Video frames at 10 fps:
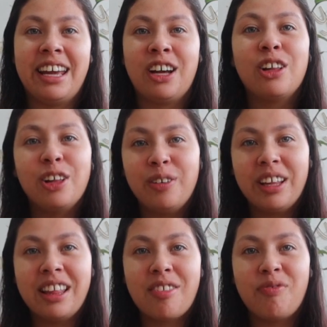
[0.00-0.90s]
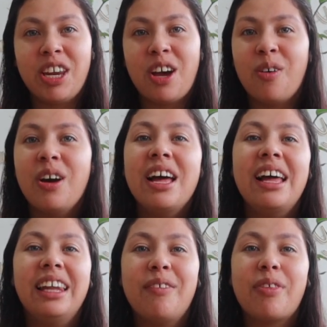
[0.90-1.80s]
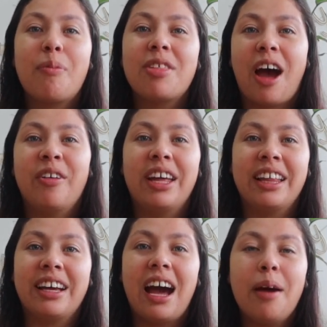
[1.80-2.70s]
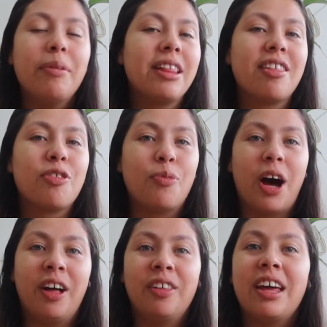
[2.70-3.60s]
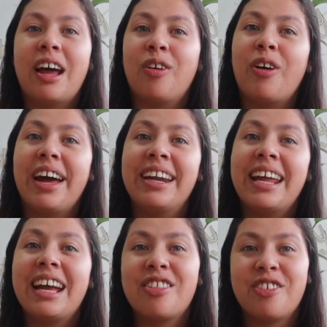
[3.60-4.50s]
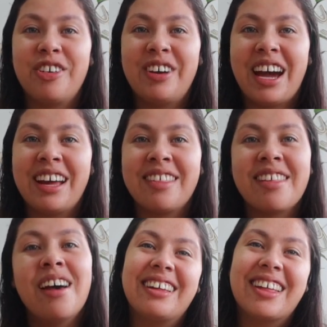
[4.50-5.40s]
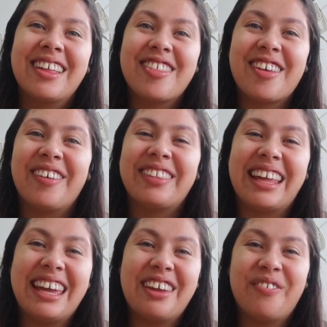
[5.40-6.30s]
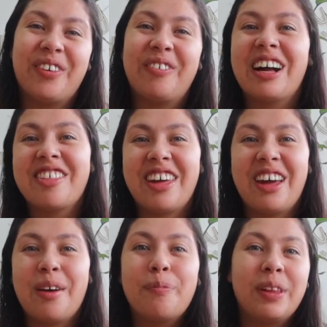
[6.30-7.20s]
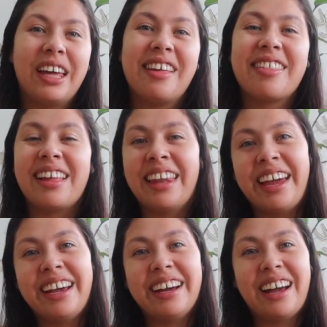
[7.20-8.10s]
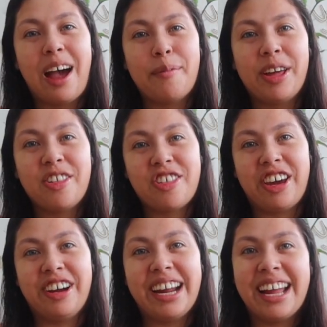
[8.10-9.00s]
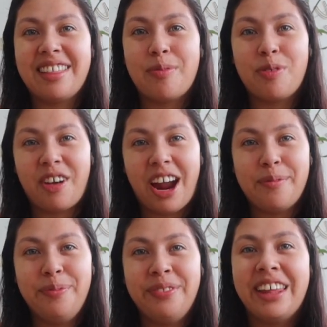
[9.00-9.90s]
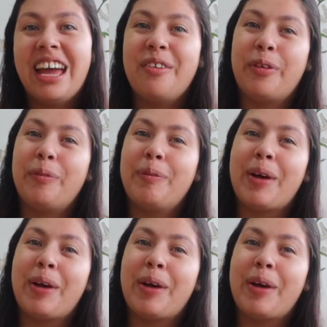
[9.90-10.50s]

include in this video, leave them down in the comments as well, and I'll go ahead and answer you guys. So thank you for watching. Please like, comment, share, and subscribe, and we'll be